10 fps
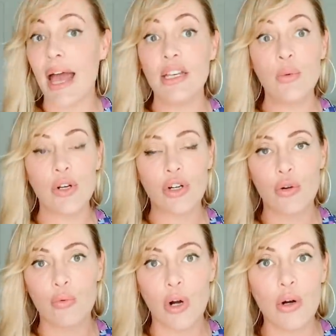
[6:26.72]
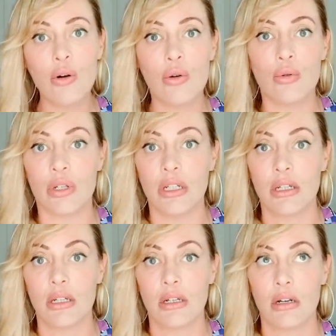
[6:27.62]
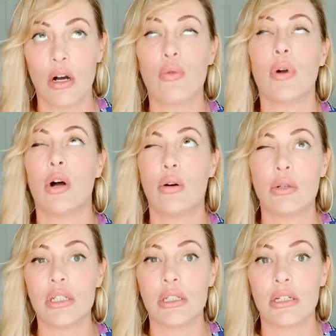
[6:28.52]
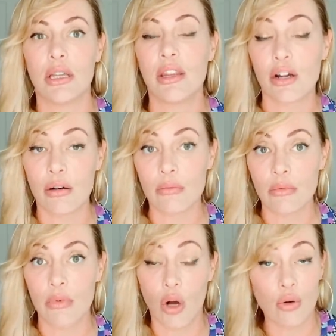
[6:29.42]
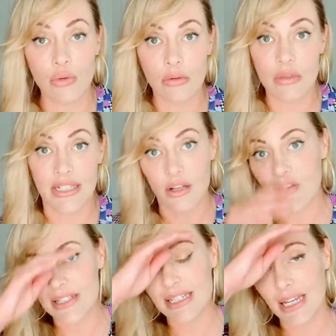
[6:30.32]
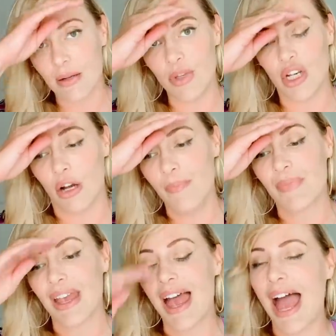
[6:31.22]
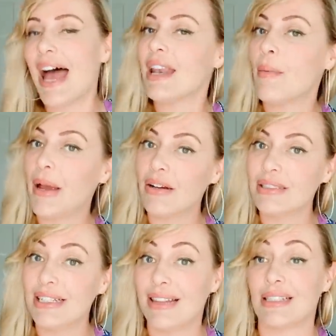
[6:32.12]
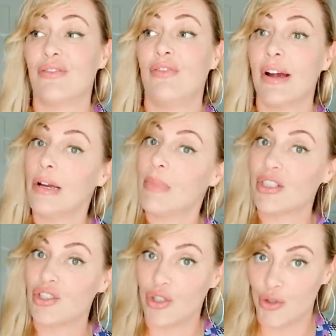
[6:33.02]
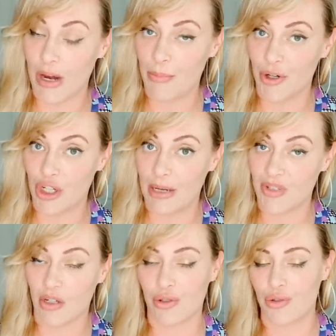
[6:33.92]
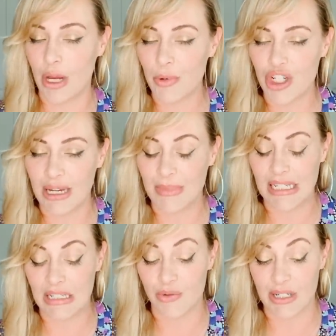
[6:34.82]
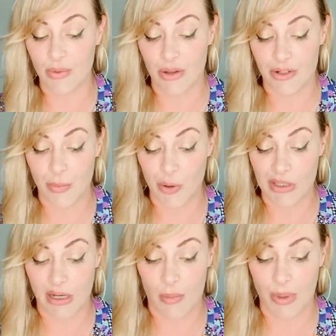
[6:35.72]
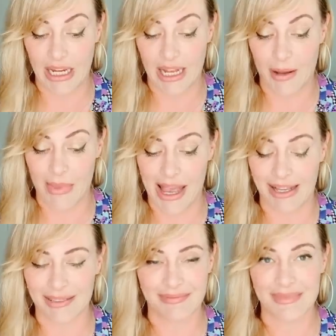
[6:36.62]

and it would corrode, erode their own self-esteem, you know? And apparently that's very much the Draper James culture. Draper James is Reese Witherspoon's company. And I'm like,